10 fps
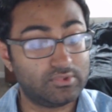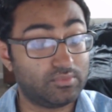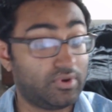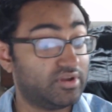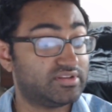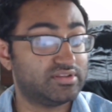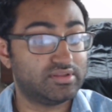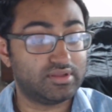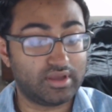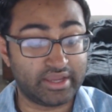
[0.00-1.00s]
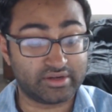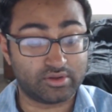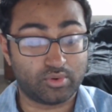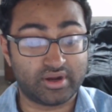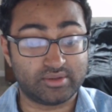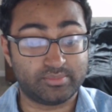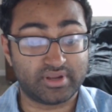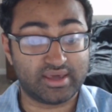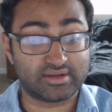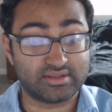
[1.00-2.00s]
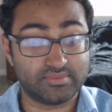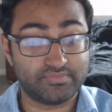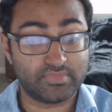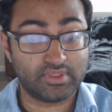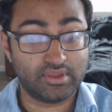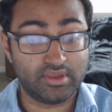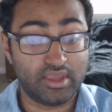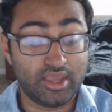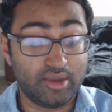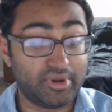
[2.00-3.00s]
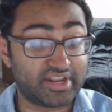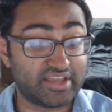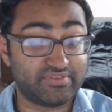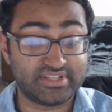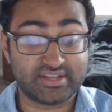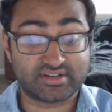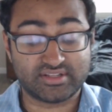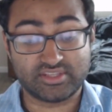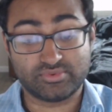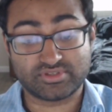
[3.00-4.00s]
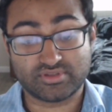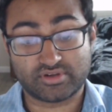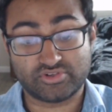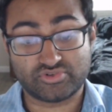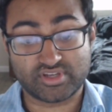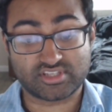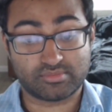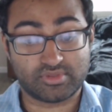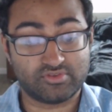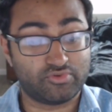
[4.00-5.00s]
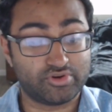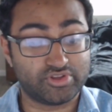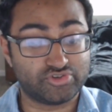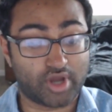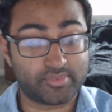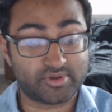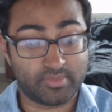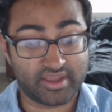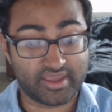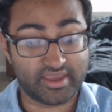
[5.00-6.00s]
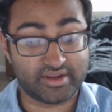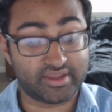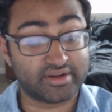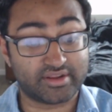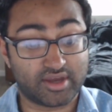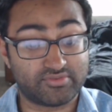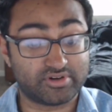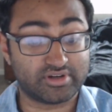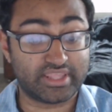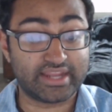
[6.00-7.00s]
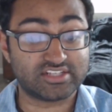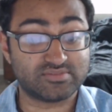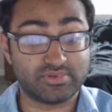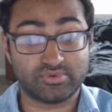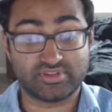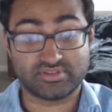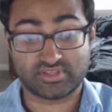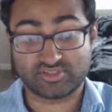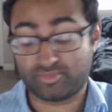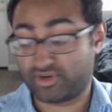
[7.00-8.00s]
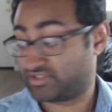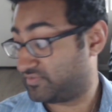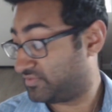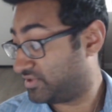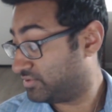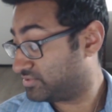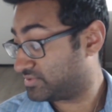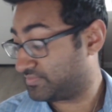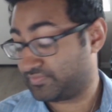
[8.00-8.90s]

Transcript: What? I inquired politely. But evidently he was not addressing me, for he dropped my hand and covered Gatsby with his expressive nose.